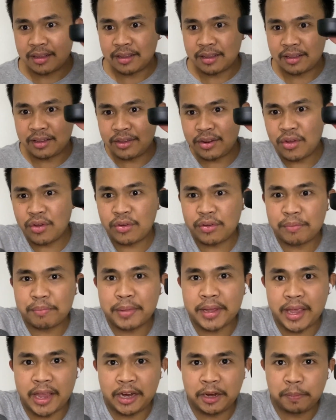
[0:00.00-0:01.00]
you know, my
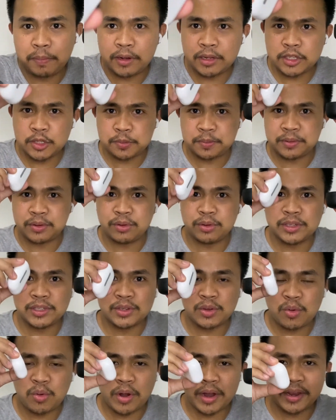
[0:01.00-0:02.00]
AirPods Pro is
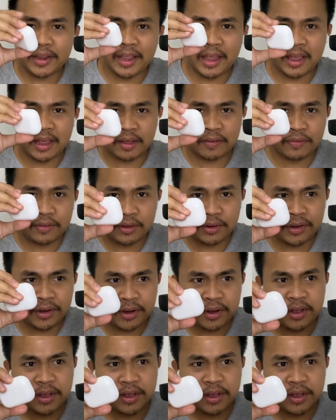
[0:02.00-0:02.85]
quite heavier.